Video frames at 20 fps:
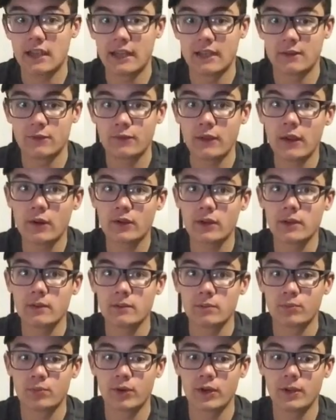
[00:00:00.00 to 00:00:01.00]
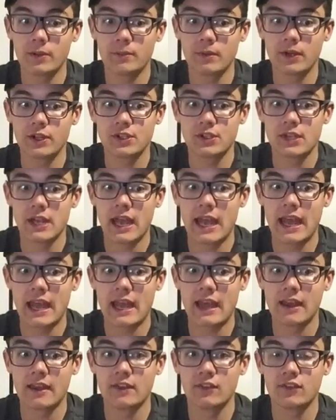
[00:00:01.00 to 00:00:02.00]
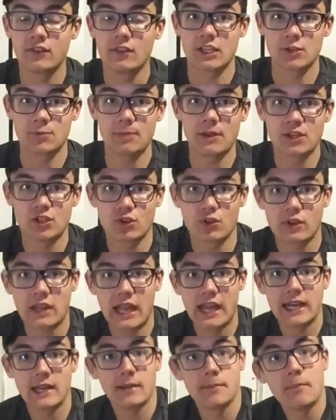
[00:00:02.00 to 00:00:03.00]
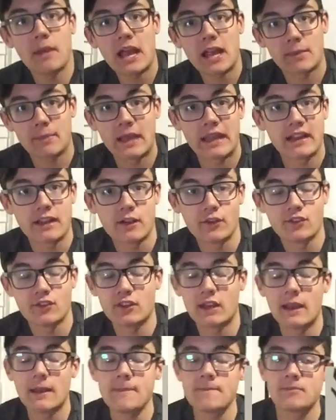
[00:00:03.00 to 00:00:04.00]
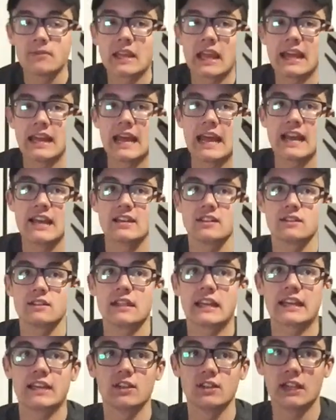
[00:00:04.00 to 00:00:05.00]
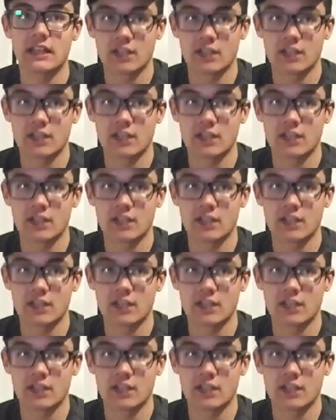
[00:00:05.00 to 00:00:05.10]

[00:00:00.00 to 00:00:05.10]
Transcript: And Falcon pretty much has a special kind of backpack, I'll say, that can